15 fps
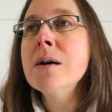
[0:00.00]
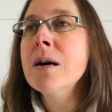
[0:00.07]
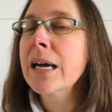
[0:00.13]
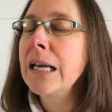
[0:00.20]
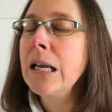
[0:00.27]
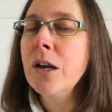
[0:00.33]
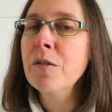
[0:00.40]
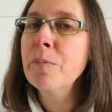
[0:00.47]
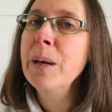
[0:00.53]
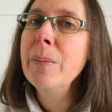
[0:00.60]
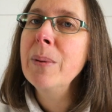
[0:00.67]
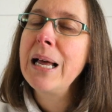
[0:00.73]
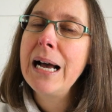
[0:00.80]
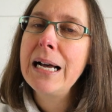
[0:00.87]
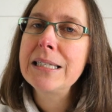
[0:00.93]
I get a lot of
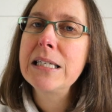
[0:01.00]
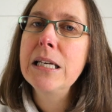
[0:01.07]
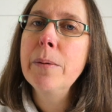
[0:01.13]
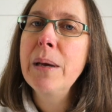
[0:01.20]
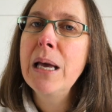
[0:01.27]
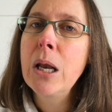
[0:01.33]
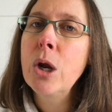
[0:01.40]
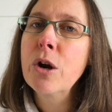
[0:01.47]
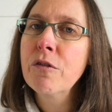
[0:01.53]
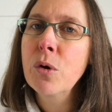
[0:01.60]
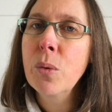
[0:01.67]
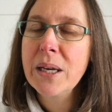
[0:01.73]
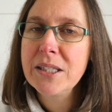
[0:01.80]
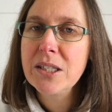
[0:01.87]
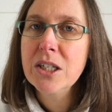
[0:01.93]
people asking me a lot of
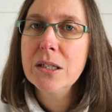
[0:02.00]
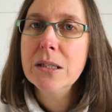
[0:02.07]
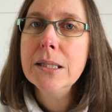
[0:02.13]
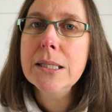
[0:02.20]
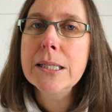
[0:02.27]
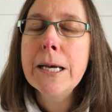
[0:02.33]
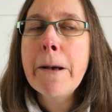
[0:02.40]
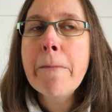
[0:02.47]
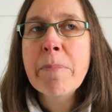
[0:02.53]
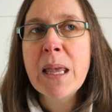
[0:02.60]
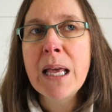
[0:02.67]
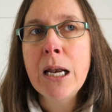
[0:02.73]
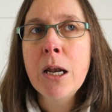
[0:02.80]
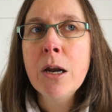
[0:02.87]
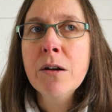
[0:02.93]
questions,
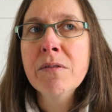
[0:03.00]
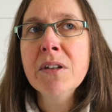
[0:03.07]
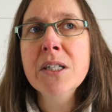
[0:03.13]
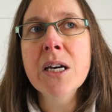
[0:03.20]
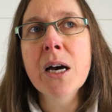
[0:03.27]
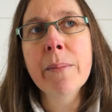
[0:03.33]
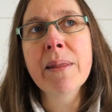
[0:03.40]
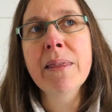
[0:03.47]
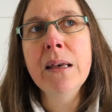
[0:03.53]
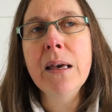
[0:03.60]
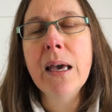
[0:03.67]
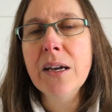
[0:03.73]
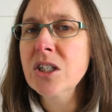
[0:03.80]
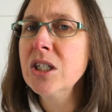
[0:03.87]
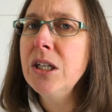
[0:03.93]
and a lot of the time I think,
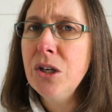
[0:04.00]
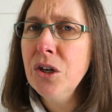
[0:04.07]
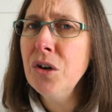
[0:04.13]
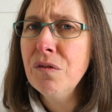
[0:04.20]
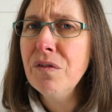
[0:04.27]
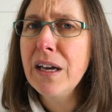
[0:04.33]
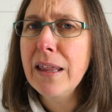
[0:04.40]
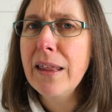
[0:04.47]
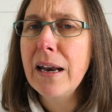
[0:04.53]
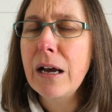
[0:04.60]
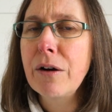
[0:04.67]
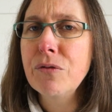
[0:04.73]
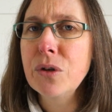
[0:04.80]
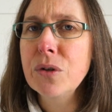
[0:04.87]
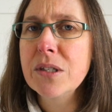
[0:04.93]
actually, you could figure that
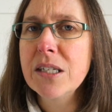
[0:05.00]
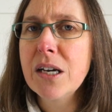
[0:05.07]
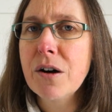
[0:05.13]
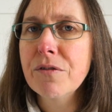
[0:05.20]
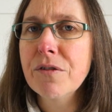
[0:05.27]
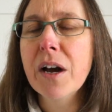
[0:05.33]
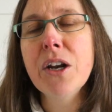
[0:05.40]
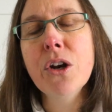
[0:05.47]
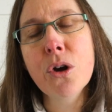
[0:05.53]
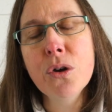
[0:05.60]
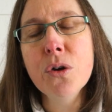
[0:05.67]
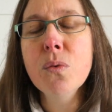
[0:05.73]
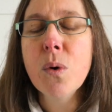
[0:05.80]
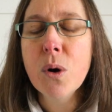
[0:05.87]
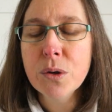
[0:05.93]
out for yourself. I know
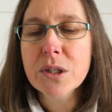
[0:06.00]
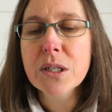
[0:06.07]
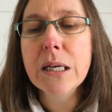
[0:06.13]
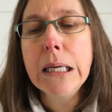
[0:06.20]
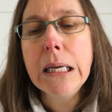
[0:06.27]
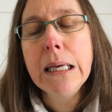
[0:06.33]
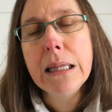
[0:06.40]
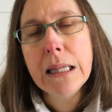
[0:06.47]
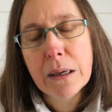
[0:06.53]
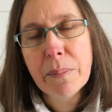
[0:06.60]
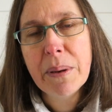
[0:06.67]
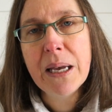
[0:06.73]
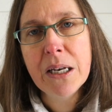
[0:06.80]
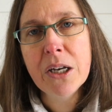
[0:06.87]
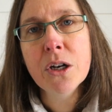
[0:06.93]
you want the
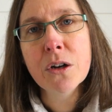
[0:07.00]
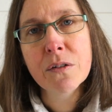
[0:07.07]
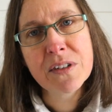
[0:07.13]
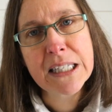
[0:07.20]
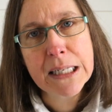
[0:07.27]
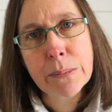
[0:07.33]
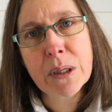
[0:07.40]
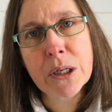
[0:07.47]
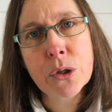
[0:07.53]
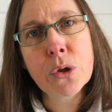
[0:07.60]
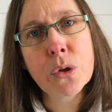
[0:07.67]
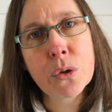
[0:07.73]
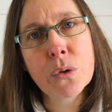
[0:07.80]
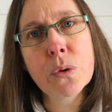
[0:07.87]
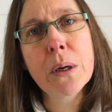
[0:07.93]
opinion of someone
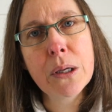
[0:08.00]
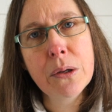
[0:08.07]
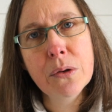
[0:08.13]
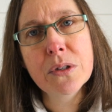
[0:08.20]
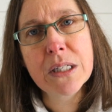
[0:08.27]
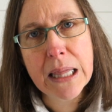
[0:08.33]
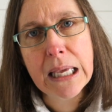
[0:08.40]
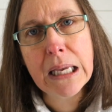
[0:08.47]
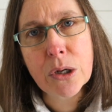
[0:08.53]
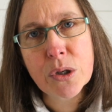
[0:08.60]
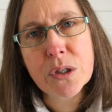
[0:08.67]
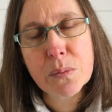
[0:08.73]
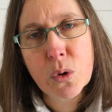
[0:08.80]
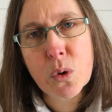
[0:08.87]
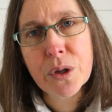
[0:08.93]
who you think
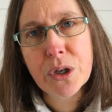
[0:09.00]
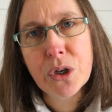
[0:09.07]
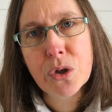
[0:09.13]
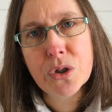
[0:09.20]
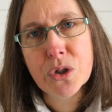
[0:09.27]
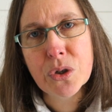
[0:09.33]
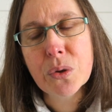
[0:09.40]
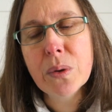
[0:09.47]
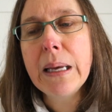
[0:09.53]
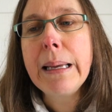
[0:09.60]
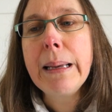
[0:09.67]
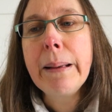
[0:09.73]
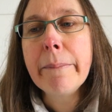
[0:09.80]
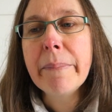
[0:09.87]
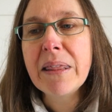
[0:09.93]
knows more than you do,
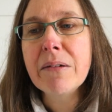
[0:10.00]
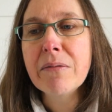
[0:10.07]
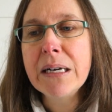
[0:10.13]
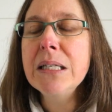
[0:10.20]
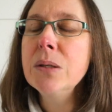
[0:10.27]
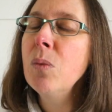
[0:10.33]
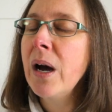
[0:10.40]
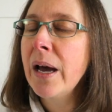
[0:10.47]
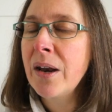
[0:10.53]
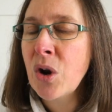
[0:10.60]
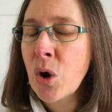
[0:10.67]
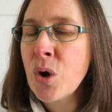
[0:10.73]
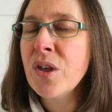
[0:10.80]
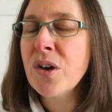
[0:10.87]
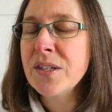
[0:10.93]
but the reason why I
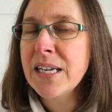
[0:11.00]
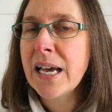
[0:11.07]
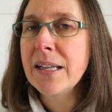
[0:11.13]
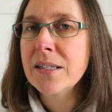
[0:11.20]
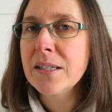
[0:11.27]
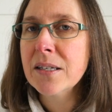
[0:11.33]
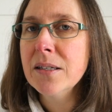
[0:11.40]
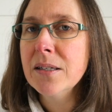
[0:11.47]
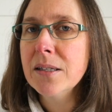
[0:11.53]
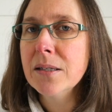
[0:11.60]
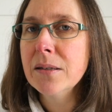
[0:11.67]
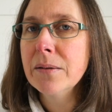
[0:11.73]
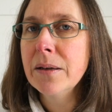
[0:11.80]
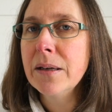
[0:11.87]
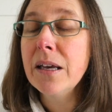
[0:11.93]
know those answers,
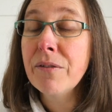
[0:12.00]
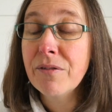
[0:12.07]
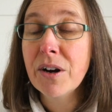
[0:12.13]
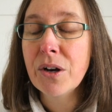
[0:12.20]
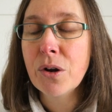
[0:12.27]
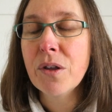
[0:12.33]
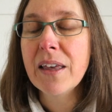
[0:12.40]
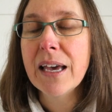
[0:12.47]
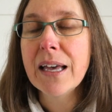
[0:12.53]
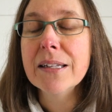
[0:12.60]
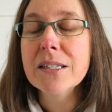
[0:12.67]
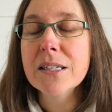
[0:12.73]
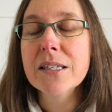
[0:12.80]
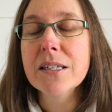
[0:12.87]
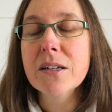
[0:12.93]
if I know the
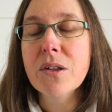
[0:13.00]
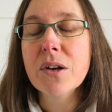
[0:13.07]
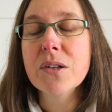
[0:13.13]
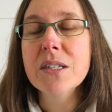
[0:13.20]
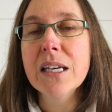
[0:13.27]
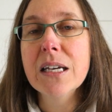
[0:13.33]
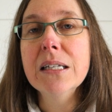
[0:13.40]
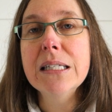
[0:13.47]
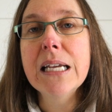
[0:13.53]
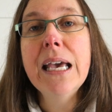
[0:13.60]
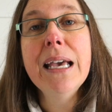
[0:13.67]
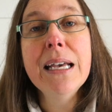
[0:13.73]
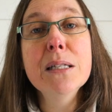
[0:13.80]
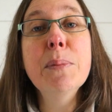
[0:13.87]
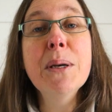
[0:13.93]
answers to those things,
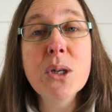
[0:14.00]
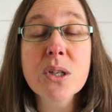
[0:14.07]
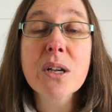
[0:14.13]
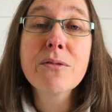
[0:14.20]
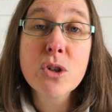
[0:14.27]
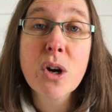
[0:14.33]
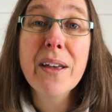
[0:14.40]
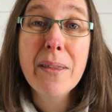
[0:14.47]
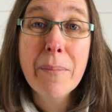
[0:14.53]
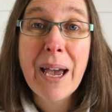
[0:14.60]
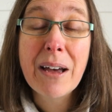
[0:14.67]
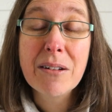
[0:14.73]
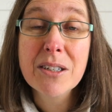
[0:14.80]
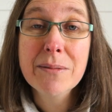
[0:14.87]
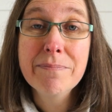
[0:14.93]
is because I've tried them
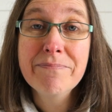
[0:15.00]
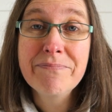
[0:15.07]
out.